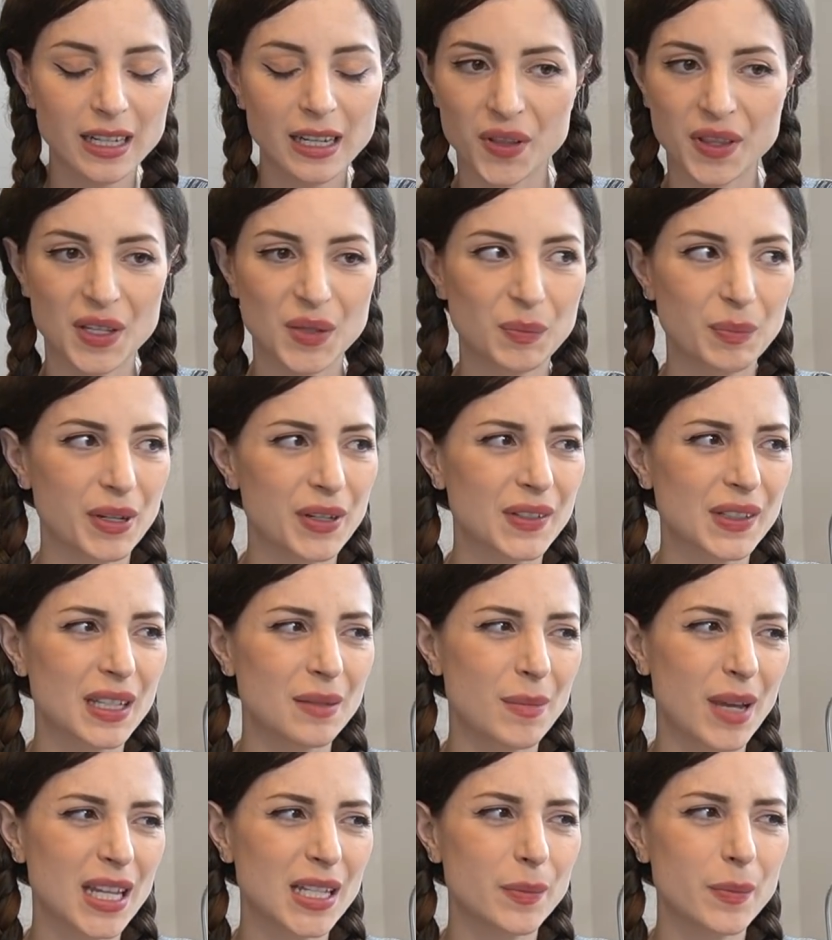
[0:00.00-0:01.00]
or this
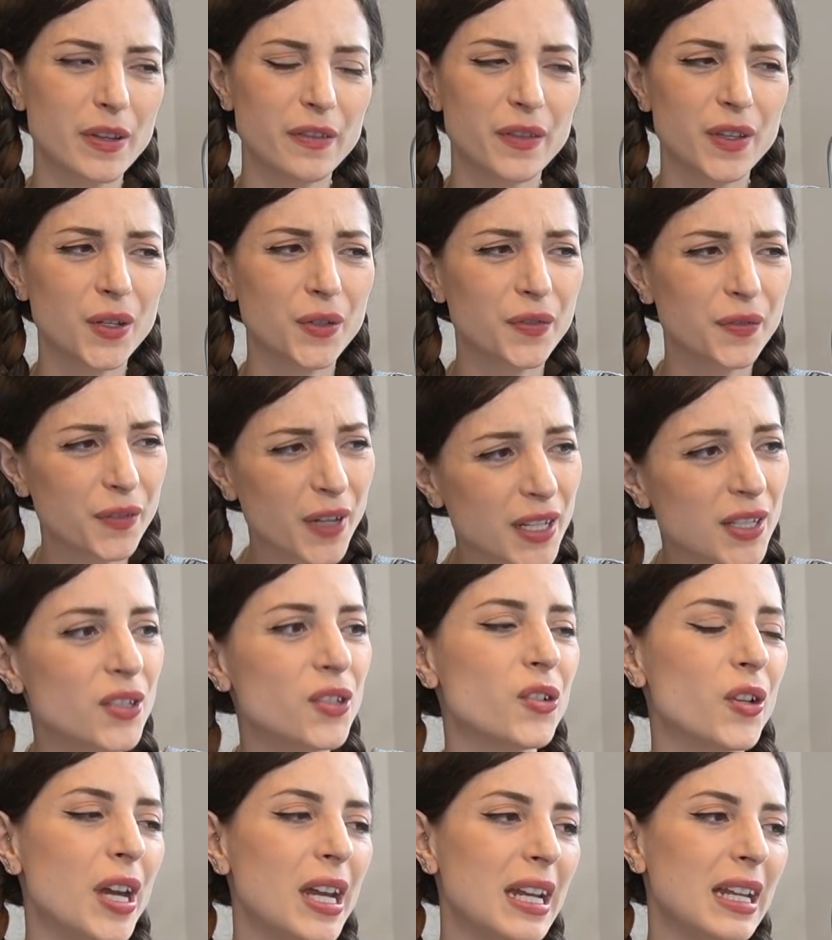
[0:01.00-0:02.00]
person makes me feel
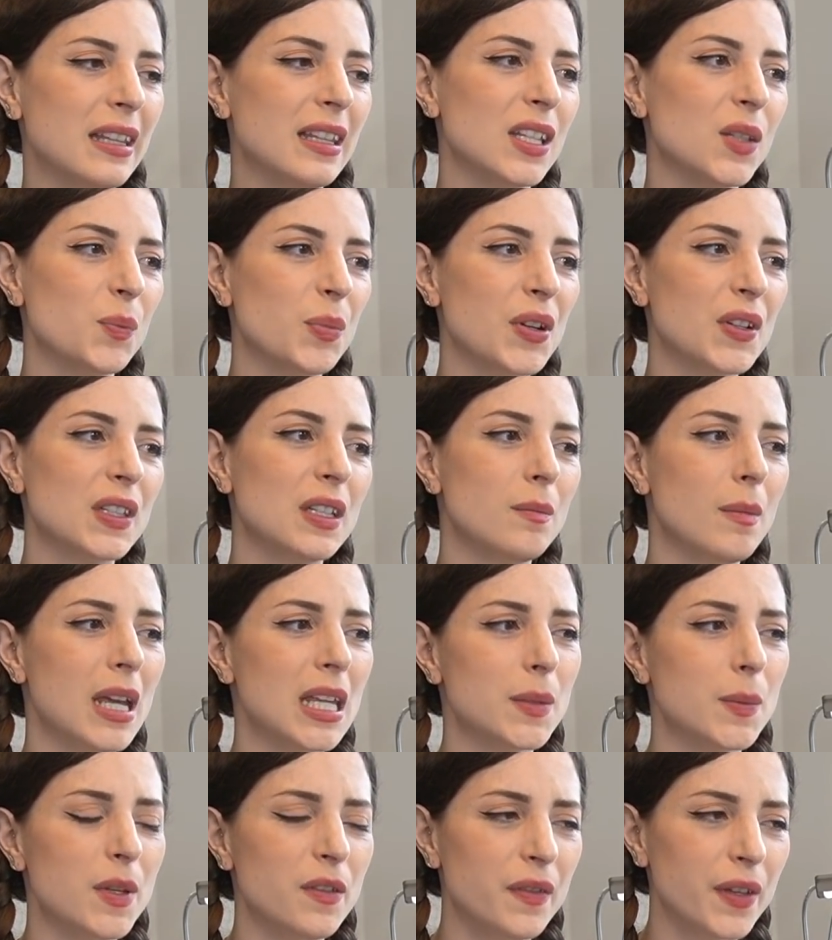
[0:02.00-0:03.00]
frustrated, this person
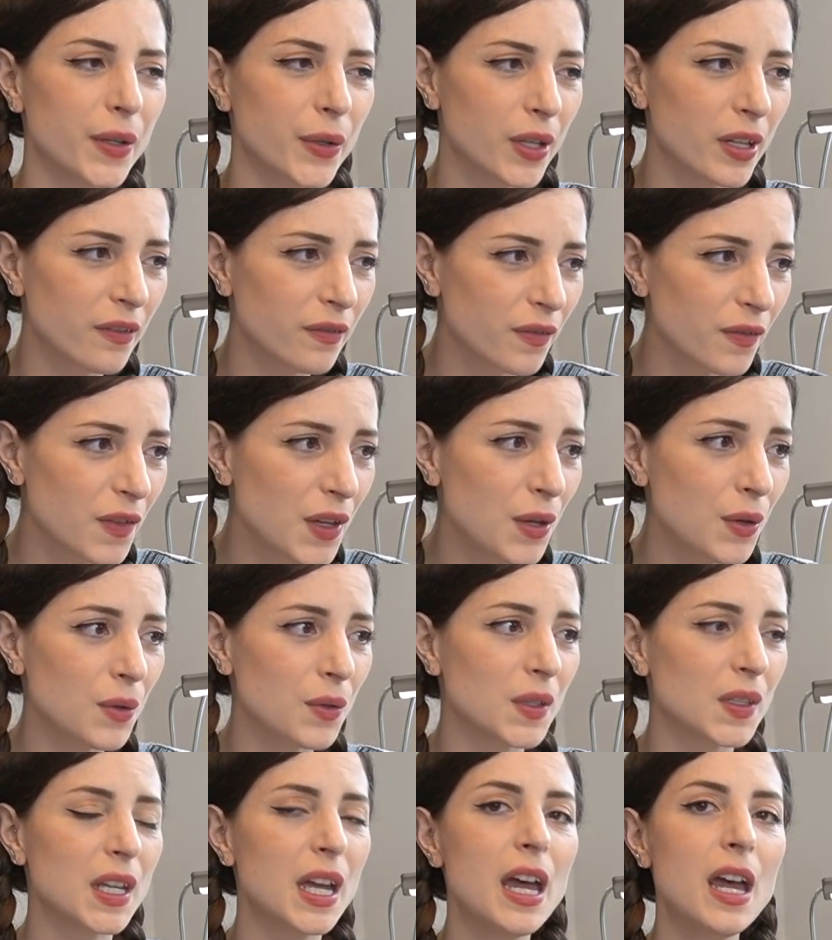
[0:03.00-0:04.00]
makes me feel
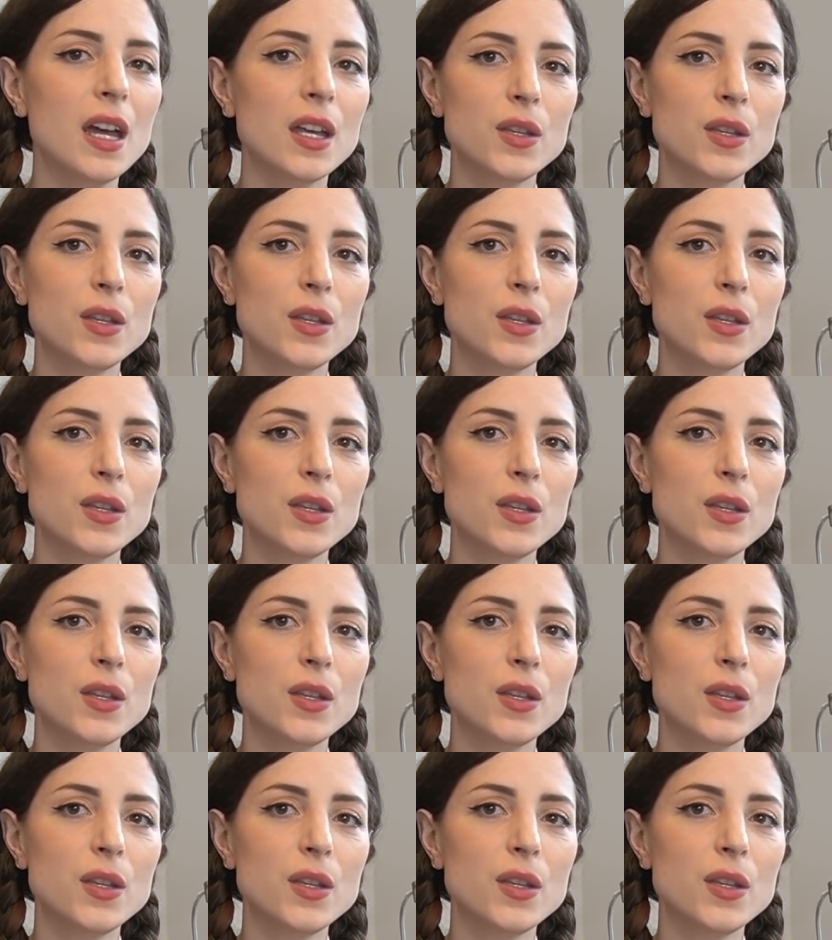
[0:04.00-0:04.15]
confused.